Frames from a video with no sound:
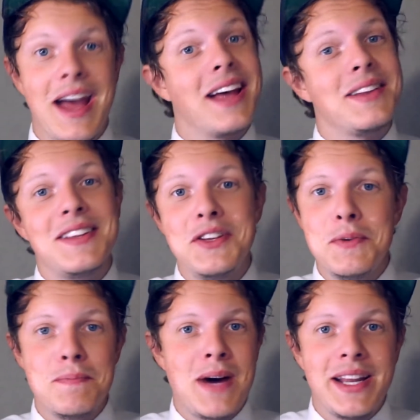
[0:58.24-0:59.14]
and
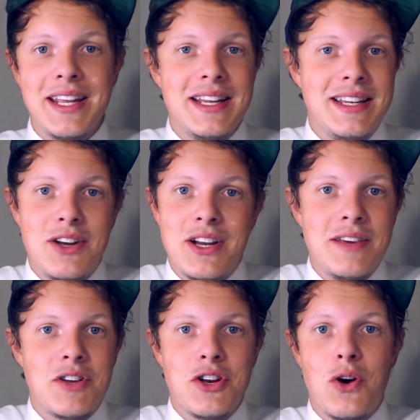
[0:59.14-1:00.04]
you might not
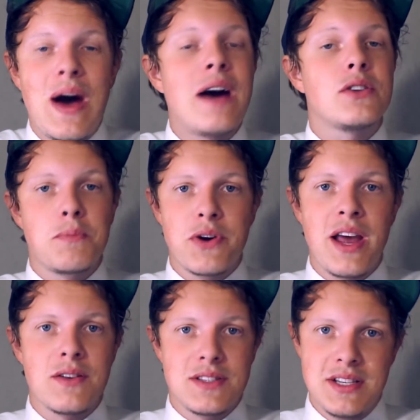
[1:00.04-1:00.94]
even know how to
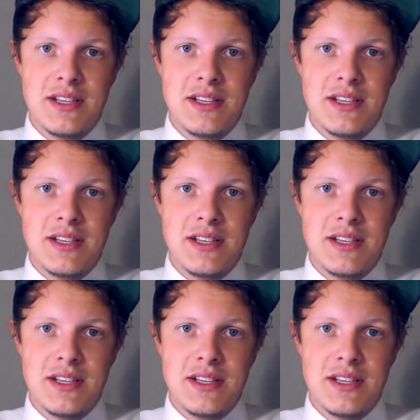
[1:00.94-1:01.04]
pronounce